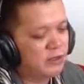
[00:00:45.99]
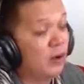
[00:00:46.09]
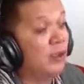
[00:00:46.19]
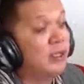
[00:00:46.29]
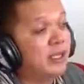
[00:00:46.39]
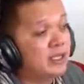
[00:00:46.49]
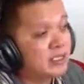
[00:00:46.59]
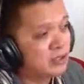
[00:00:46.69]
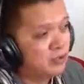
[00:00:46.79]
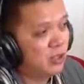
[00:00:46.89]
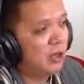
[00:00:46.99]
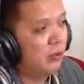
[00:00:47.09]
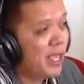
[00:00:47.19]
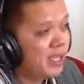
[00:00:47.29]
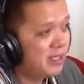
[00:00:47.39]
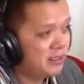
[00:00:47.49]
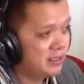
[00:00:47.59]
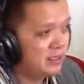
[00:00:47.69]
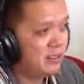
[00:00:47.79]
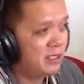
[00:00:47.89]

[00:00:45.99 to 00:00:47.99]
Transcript: called us to awaken